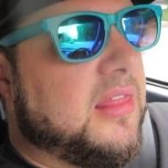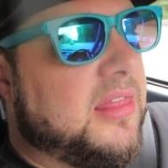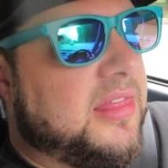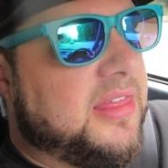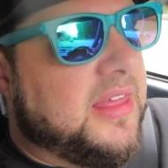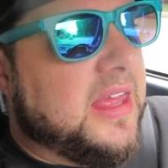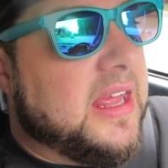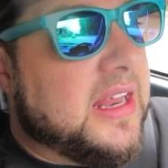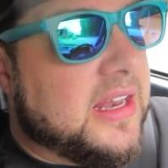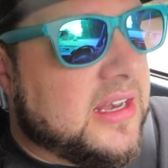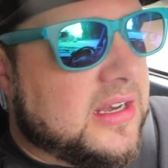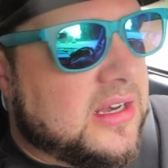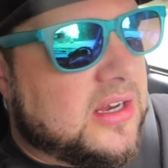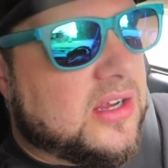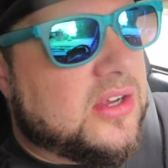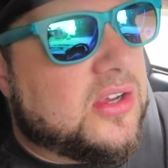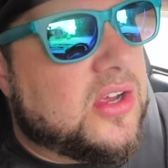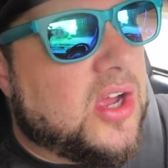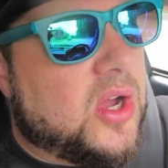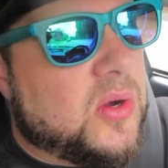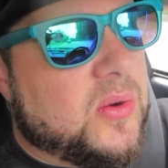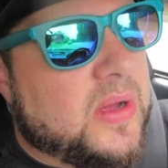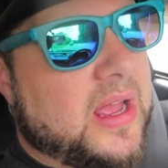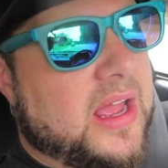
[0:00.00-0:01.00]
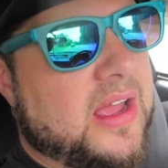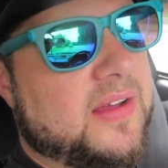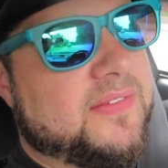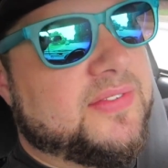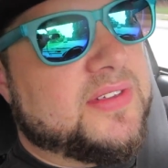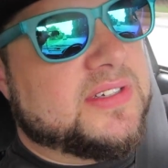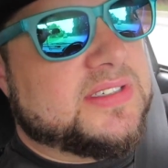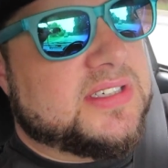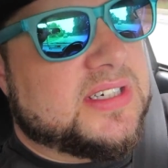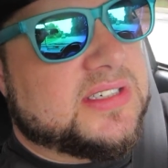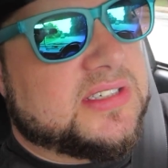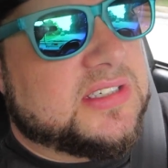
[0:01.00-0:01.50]
then go have
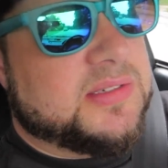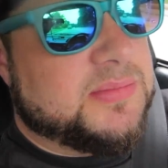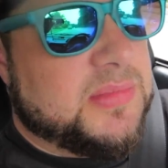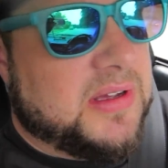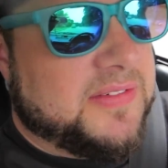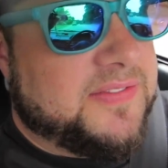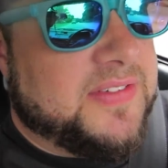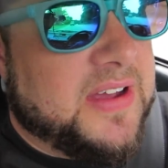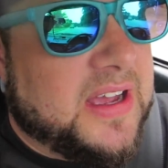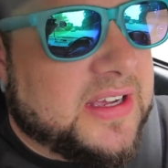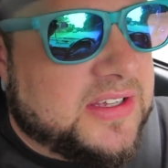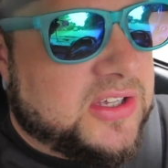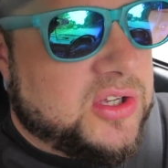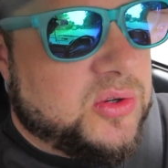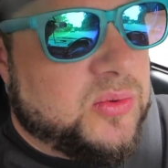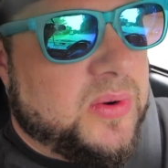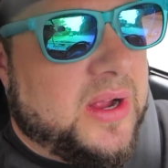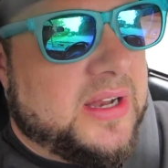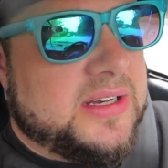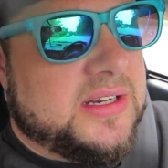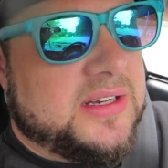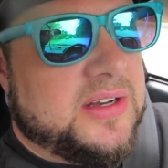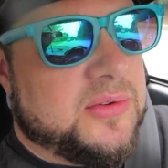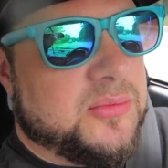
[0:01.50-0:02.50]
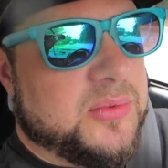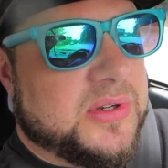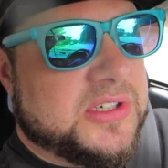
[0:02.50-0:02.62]
the system evacuated and